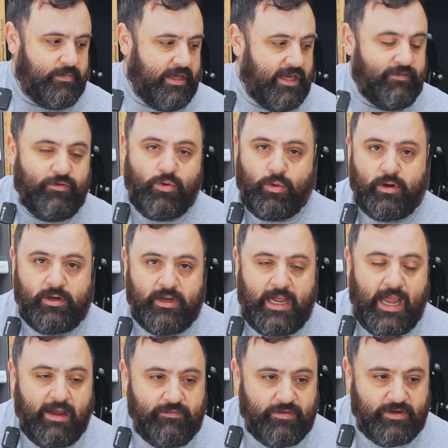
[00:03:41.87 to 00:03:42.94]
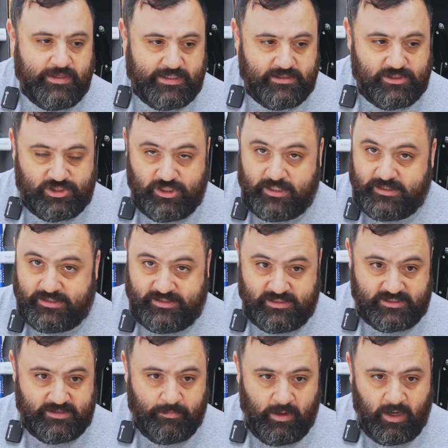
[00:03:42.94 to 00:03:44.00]
If you were to ever need to shut the
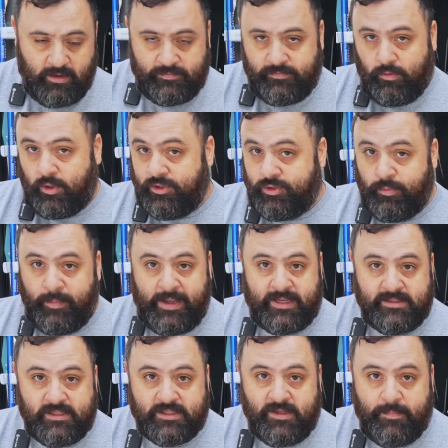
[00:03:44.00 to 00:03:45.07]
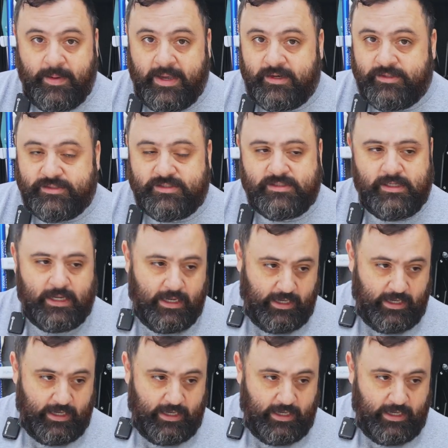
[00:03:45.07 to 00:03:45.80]
system off or do maintenance on the panels,